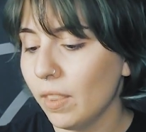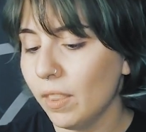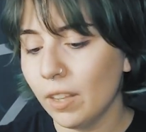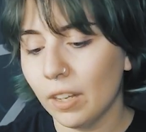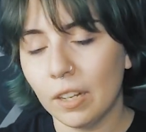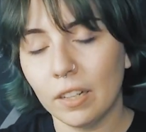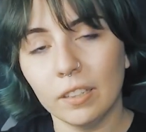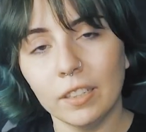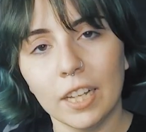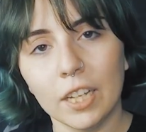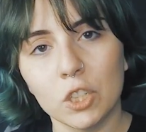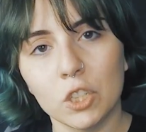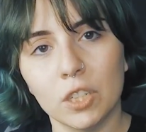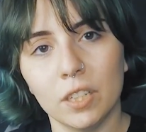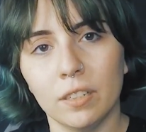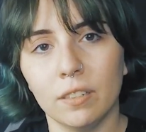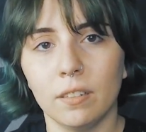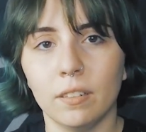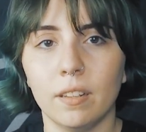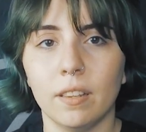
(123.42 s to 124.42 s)
the
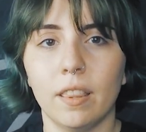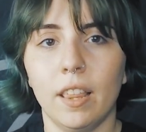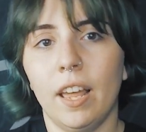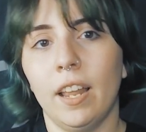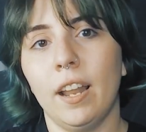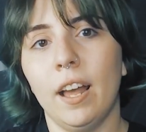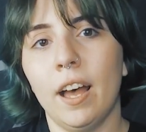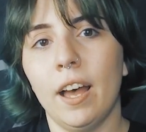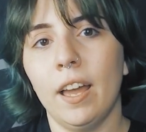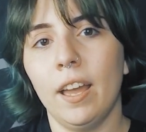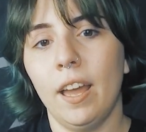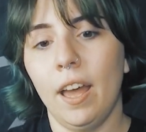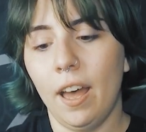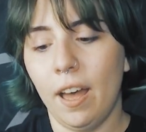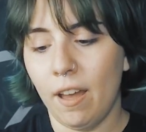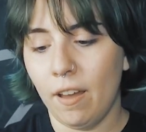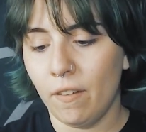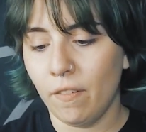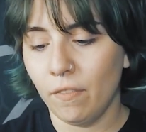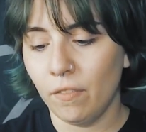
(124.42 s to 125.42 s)
collection that I
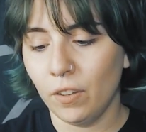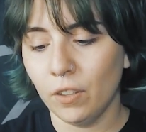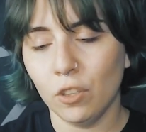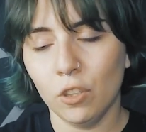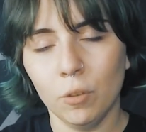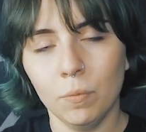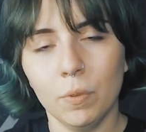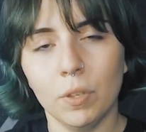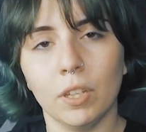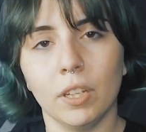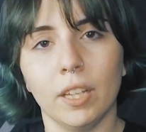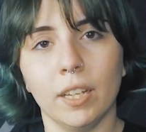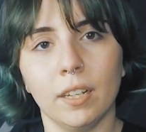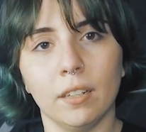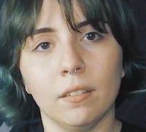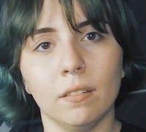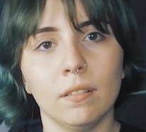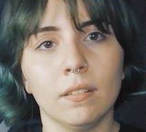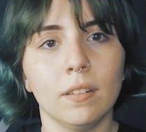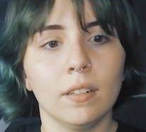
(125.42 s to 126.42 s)
have
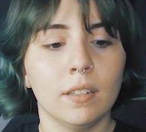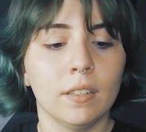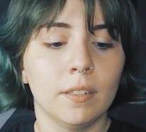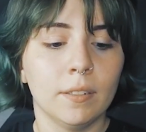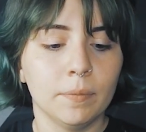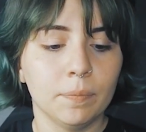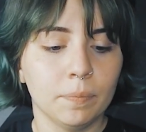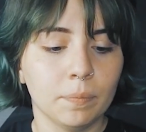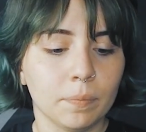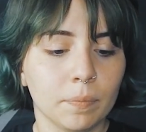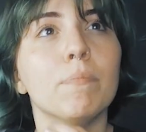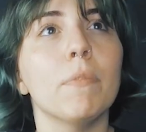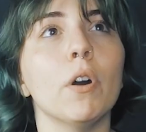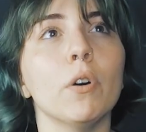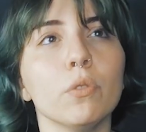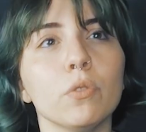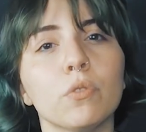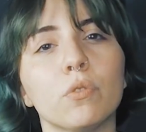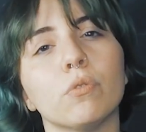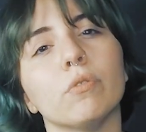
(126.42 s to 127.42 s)
accumulated.
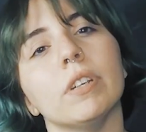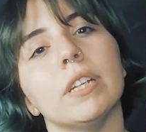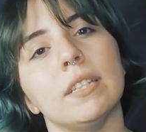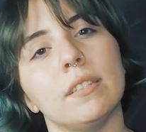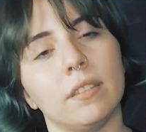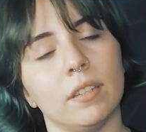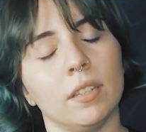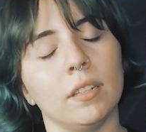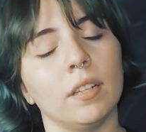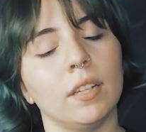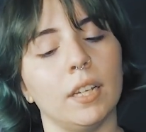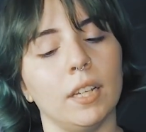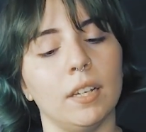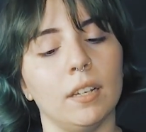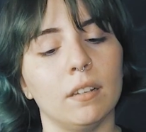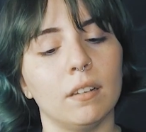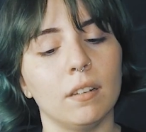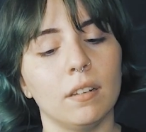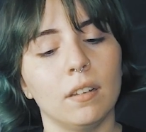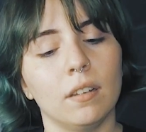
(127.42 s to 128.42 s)
Most
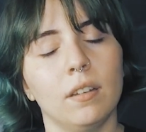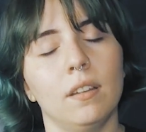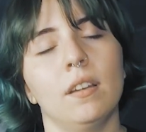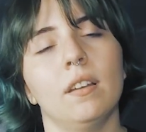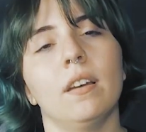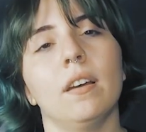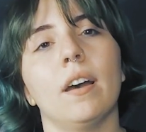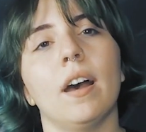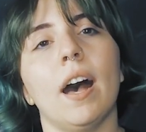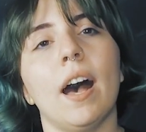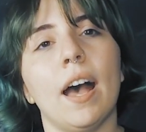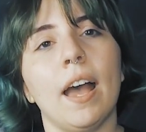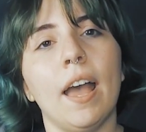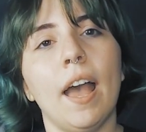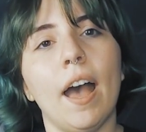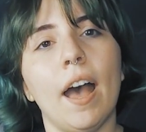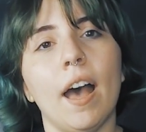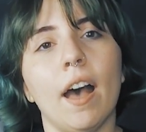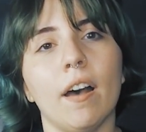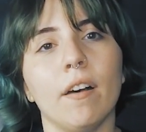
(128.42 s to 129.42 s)
recently, I
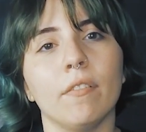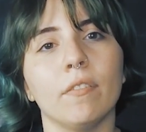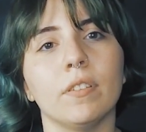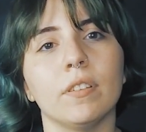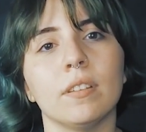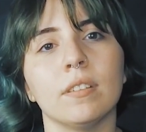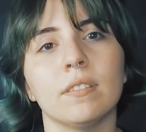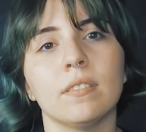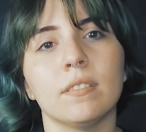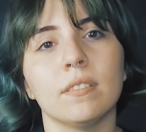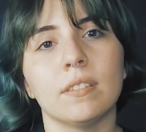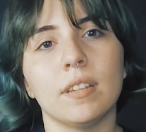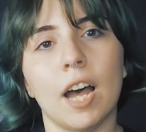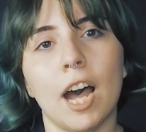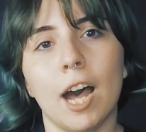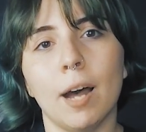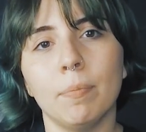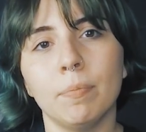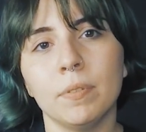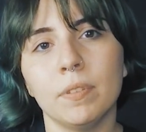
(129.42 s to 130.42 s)
have
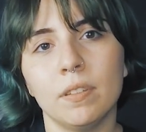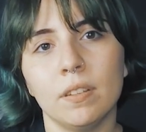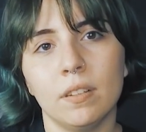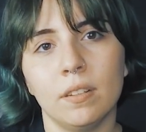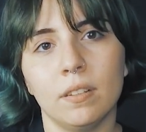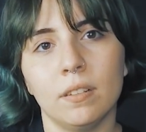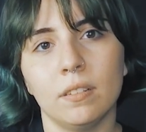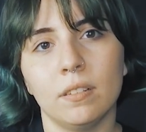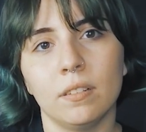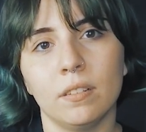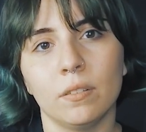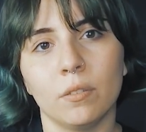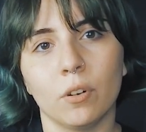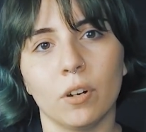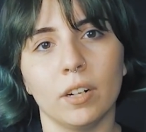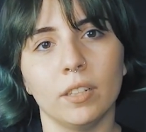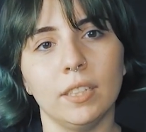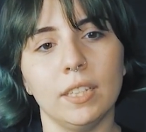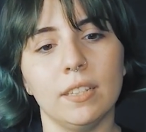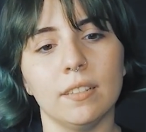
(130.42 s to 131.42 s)
stopped,
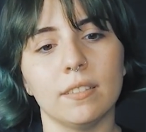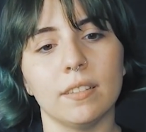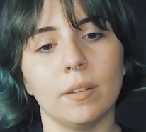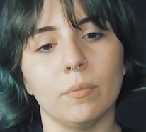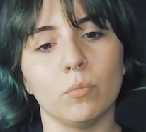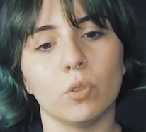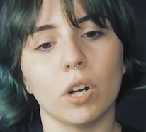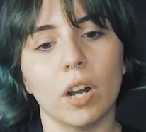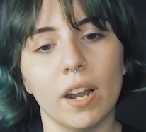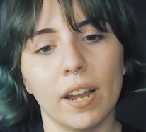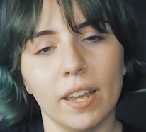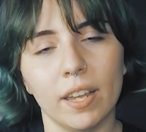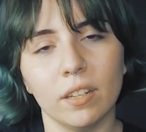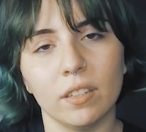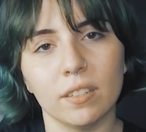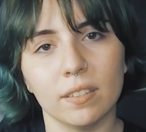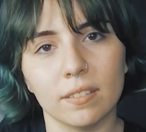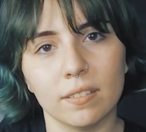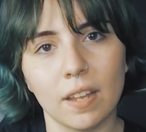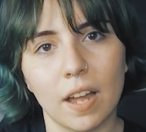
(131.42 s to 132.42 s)
or at least I'm
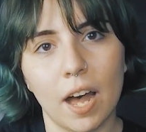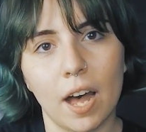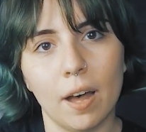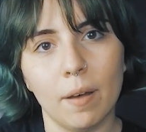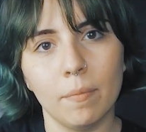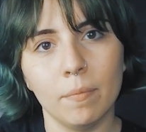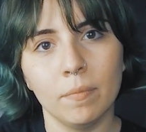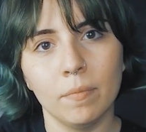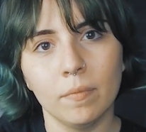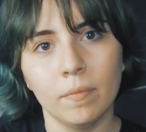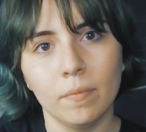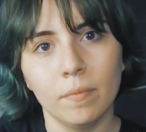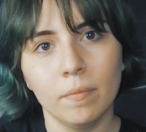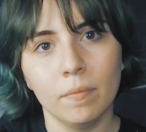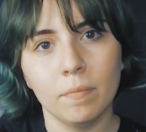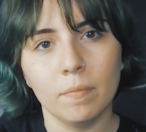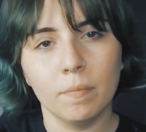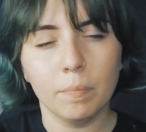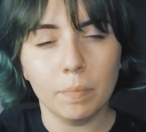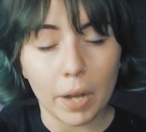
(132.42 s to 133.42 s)
trying to stop,
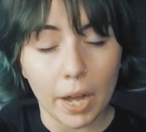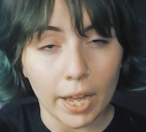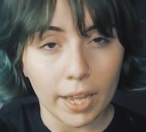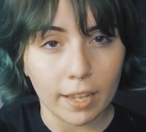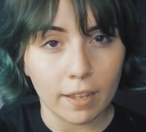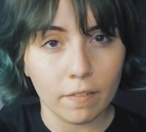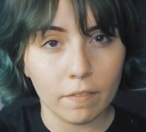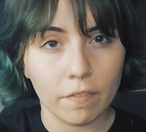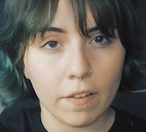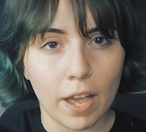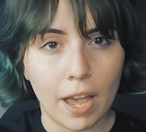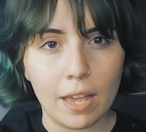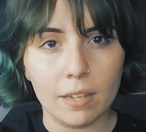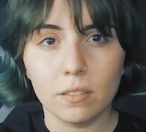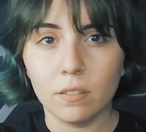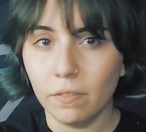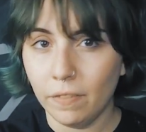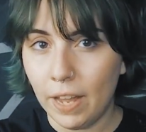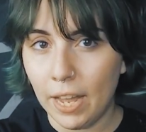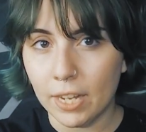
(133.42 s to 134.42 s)
buying
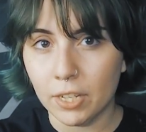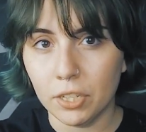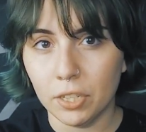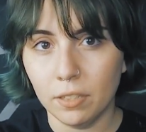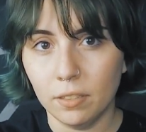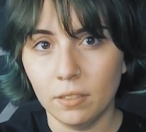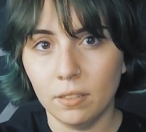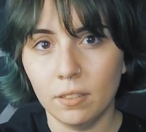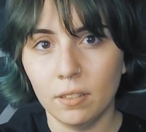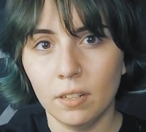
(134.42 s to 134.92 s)
fast fashion.